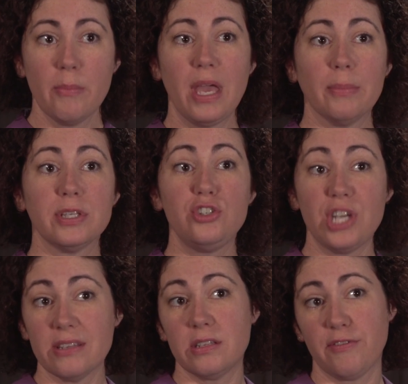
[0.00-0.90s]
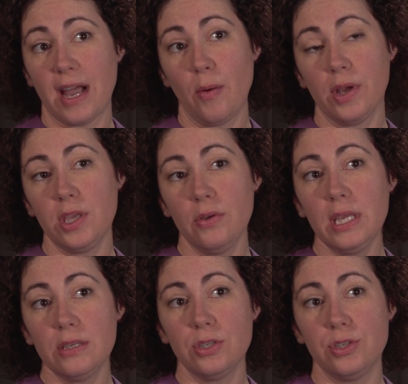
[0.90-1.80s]
be able to justify what you
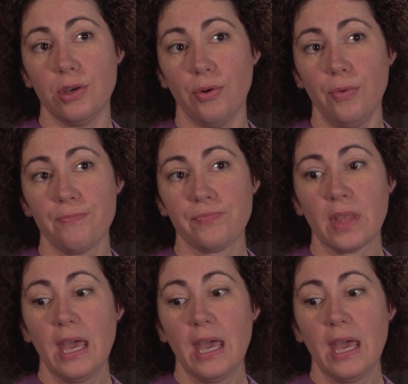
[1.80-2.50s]
need to do,